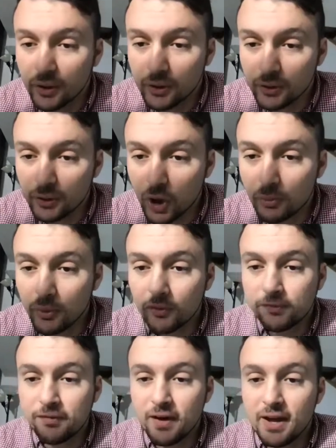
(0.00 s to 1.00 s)
Global
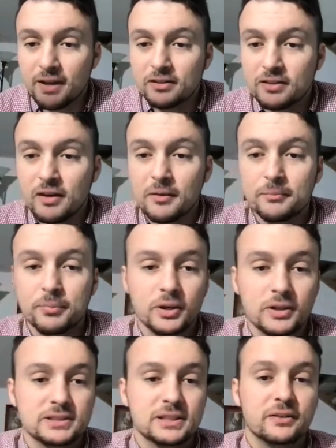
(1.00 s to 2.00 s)
Faith book
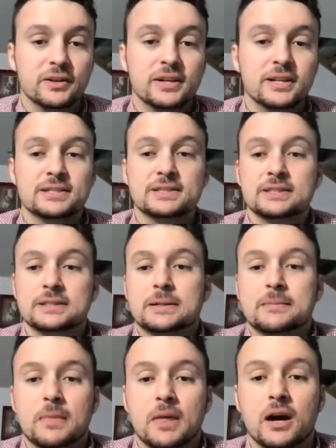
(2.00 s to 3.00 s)
series.
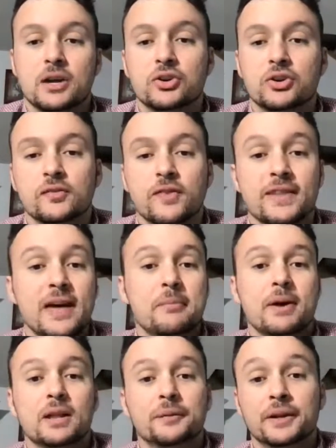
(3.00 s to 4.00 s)
You can find that,
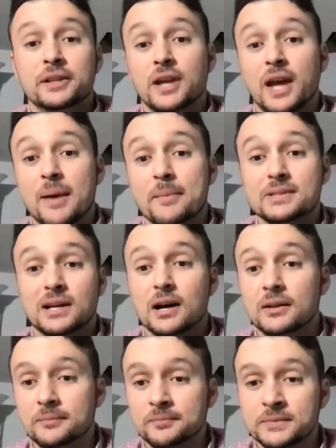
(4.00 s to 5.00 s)
by the way, on
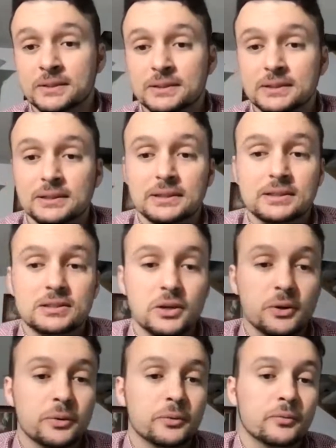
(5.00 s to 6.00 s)
Amazon.
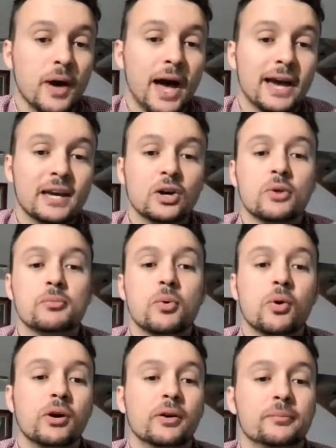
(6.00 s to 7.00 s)
So I can go
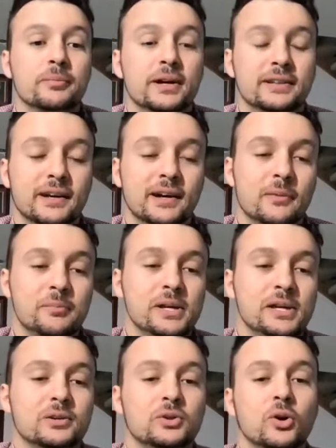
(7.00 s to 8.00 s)
more, but
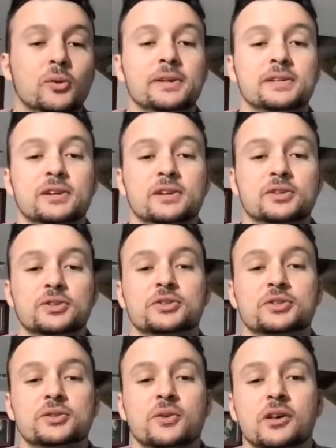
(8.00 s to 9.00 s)
Peter told me to
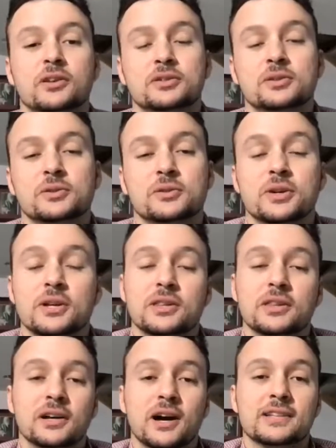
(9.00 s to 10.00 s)
introduce you all to the
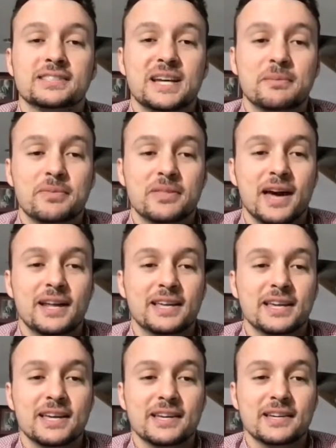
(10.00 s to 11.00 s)
concept that
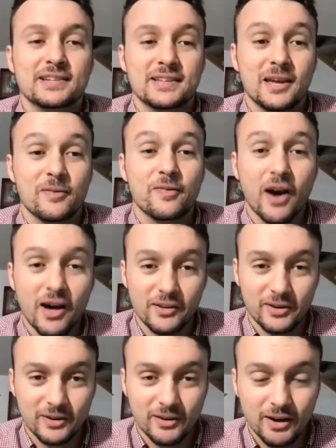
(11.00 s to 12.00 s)
he is a
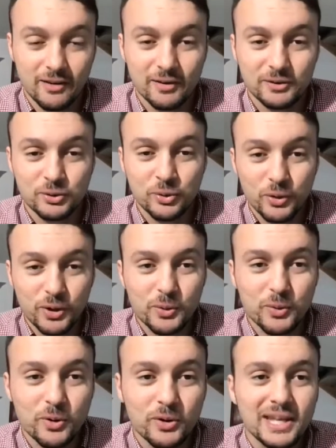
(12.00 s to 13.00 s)
father of a
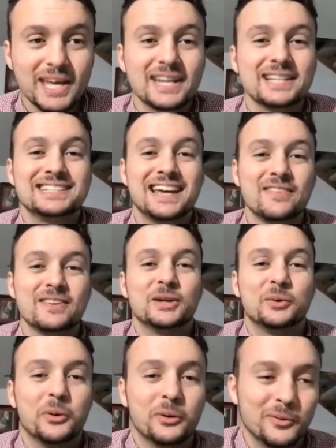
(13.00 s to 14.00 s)
2-year-old and a
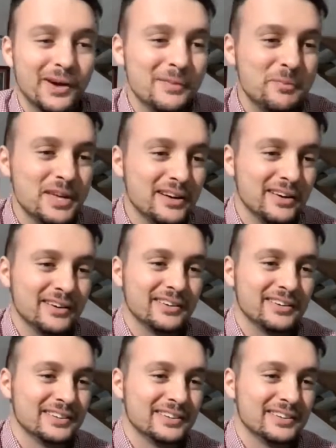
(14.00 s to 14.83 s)
7-year-old, right, Peter?